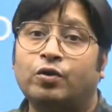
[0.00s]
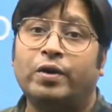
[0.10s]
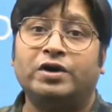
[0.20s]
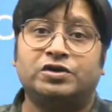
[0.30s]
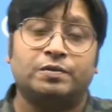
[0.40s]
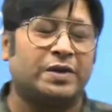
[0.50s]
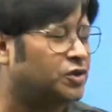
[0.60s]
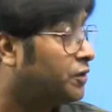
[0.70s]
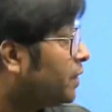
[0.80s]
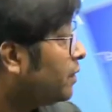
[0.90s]
addition
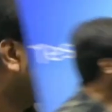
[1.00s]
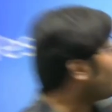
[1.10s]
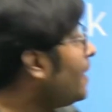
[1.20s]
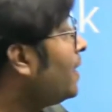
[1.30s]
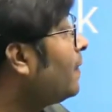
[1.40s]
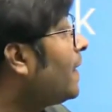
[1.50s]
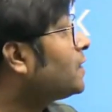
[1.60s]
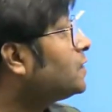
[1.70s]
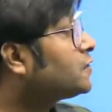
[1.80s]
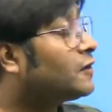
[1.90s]
material,
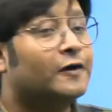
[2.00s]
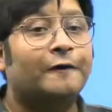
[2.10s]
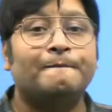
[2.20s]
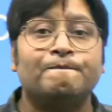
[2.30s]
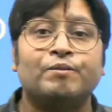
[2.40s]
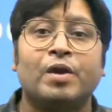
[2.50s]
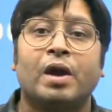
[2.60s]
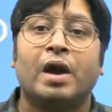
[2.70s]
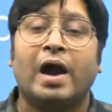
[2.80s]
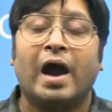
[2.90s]
that is a
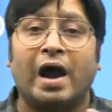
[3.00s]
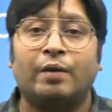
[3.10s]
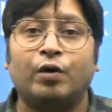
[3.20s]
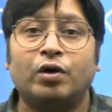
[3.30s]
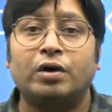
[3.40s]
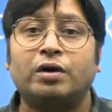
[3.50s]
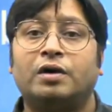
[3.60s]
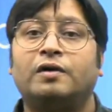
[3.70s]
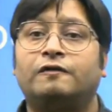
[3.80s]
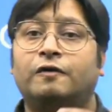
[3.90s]
handbook
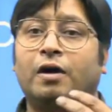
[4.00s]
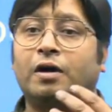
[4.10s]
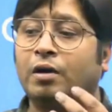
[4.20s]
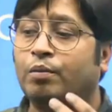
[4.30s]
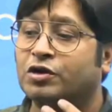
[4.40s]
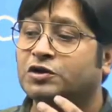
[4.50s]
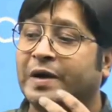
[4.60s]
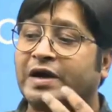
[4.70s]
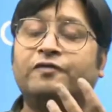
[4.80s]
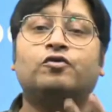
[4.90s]
for
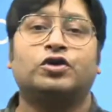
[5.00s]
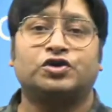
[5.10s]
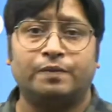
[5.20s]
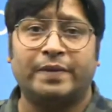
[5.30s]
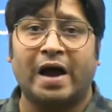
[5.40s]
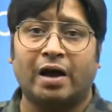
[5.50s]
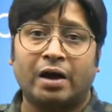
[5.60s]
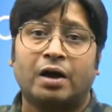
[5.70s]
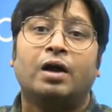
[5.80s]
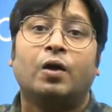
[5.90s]
prospective question bank
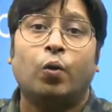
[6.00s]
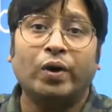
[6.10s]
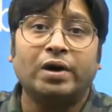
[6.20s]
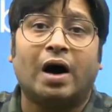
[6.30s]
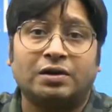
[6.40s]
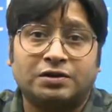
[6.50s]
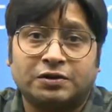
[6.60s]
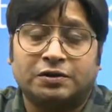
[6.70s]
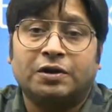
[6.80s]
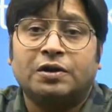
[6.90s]
with
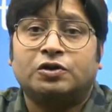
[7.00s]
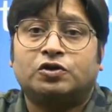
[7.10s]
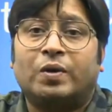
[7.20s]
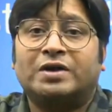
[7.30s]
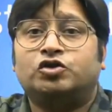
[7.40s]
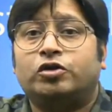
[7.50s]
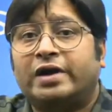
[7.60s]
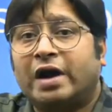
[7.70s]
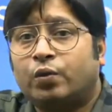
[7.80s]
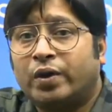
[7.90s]
answer. So once you're
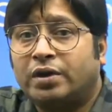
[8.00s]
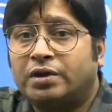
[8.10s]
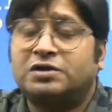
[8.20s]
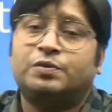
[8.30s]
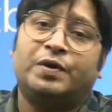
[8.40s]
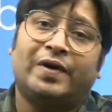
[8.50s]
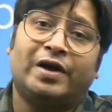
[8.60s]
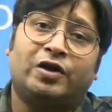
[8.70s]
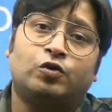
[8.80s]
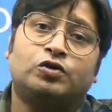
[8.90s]
done with this
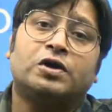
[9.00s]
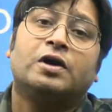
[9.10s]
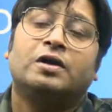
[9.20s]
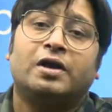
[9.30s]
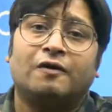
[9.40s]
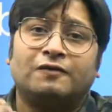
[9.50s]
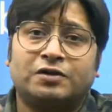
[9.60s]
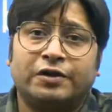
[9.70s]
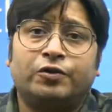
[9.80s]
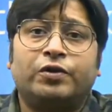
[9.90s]
PYQs, then
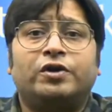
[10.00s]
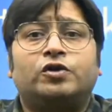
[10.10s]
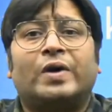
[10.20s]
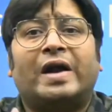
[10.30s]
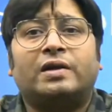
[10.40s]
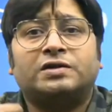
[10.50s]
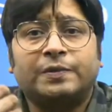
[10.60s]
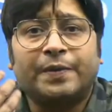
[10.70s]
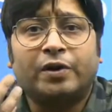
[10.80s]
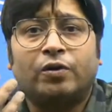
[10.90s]
obviously you need to
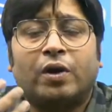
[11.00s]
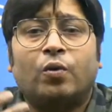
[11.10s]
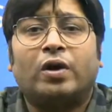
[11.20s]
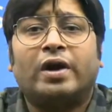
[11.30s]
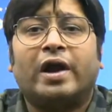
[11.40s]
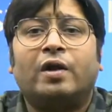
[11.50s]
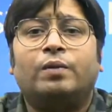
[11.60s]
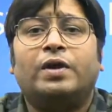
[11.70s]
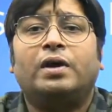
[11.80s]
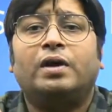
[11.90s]
anticipate, okay, what can
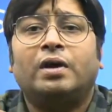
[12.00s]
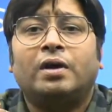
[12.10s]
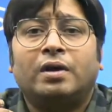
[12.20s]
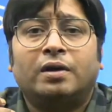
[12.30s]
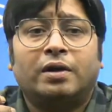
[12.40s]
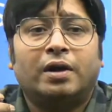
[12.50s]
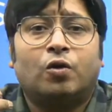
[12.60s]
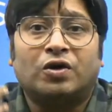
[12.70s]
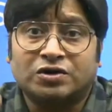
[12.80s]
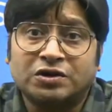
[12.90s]
be the
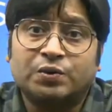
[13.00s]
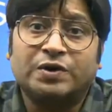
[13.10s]
questions which